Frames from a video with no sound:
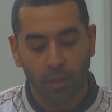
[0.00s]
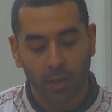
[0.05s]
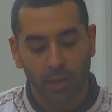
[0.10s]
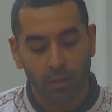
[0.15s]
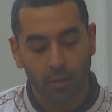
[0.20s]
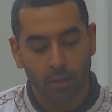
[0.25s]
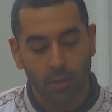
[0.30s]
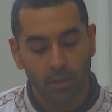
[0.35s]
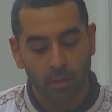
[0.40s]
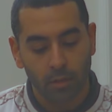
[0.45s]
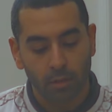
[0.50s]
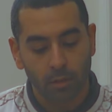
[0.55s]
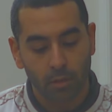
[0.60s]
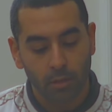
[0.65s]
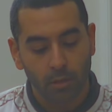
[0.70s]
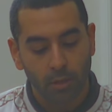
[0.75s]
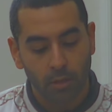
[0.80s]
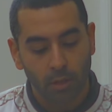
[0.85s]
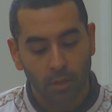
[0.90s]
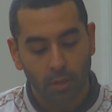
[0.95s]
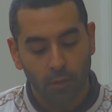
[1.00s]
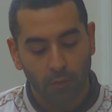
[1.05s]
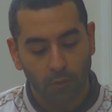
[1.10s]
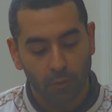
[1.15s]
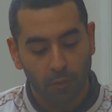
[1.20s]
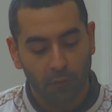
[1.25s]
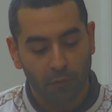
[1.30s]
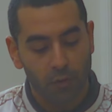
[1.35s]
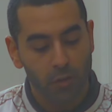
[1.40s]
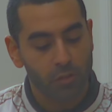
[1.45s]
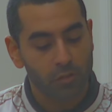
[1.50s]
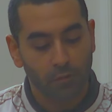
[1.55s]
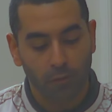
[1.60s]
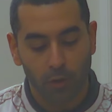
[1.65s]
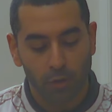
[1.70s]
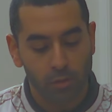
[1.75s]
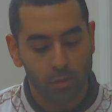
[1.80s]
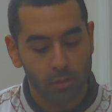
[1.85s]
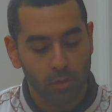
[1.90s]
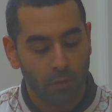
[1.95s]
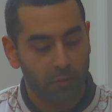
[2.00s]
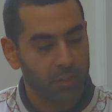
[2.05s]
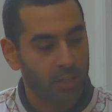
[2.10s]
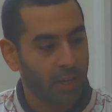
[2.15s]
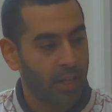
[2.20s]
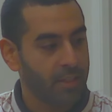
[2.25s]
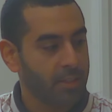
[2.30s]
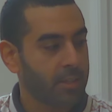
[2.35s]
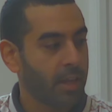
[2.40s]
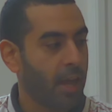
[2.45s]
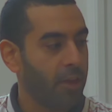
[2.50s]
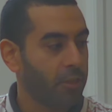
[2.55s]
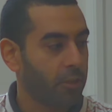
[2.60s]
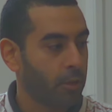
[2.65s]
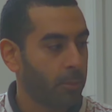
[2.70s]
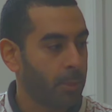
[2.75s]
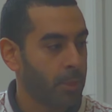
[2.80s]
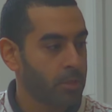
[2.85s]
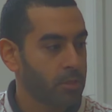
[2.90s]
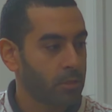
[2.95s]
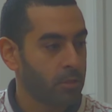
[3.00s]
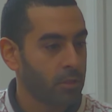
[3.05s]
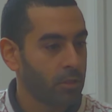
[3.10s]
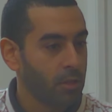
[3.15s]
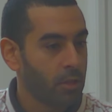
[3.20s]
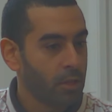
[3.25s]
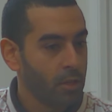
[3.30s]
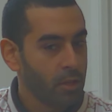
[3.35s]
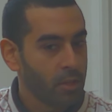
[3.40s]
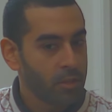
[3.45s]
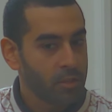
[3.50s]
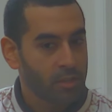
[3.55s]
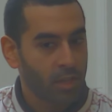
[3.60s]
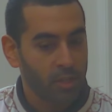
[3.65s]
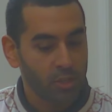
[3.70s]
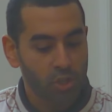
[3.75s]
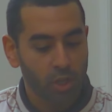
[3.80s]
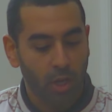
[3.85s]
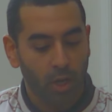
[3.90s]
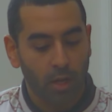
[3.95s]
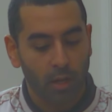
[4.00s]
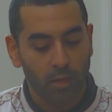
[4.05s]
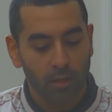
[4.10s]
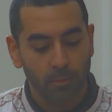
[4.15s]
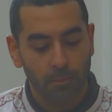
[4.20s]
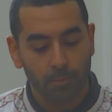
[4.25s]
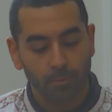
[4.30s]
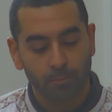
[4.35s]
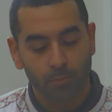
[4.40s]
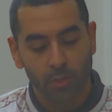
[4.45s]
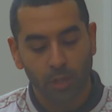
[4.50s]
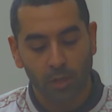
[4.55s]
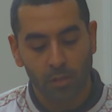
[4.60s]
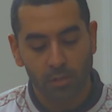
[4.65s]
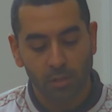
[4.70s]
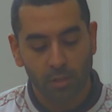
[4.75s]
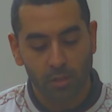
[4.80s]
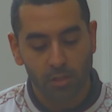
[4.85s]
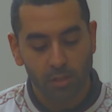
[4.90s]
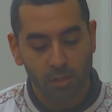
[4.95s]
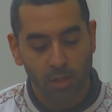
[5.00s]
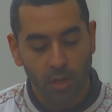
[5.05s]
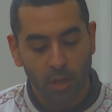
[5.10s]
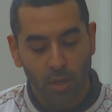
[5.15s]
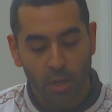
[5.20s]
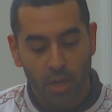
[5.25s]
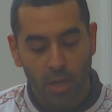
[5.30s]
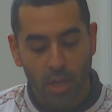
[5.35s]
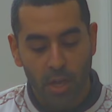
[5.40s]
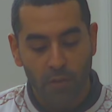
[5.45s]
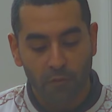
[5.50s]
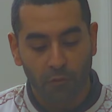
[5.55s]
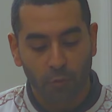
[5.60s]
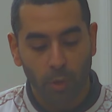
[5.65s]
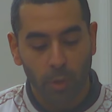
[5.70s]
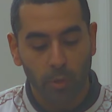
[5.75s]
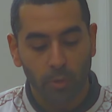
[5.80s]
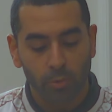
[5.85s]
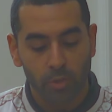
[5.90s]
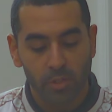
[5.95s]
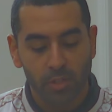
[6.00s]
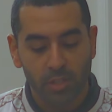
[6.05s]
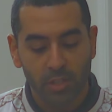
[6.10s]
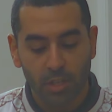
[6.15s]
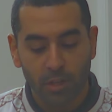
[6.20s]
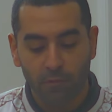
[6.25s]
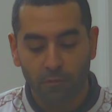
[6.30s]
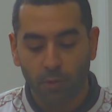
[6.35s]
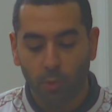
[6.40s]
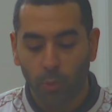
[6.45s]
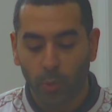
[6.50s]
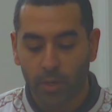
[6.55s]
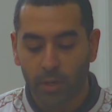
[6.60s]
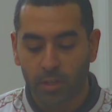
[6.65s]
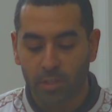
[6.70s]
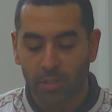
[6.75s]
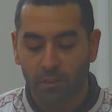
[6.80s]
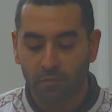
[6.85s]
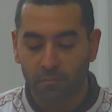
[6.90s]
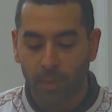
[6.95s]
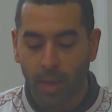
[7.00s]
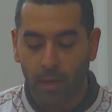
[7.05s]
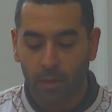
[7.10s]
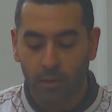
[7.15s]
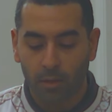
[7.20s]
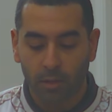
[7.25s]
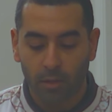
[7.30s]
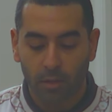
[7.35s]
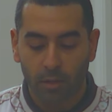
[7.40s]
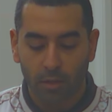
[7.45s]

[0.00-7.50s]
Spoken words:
And in the first verse of today's Catholic epistle, St. John tells us, "If we receive the witness of men,